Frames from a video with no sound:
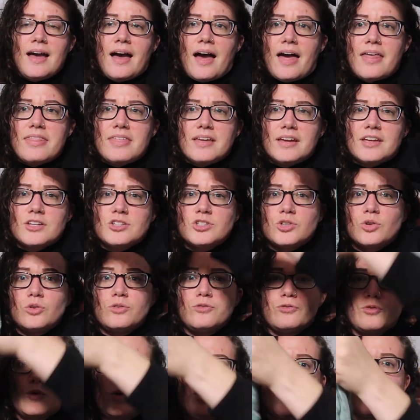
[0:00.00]
I think it
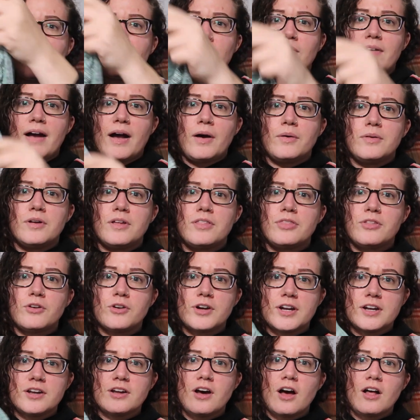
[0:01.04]
sold for around
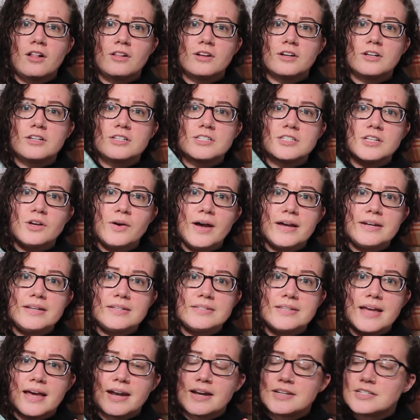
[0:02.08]
$30, so I
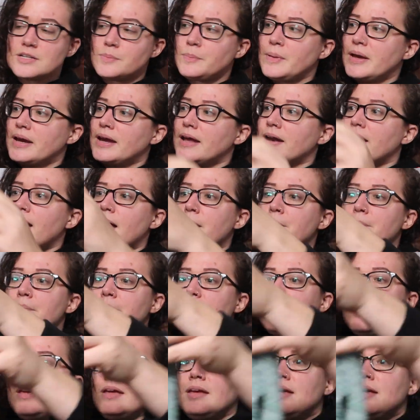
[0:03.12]
decided to pick it up.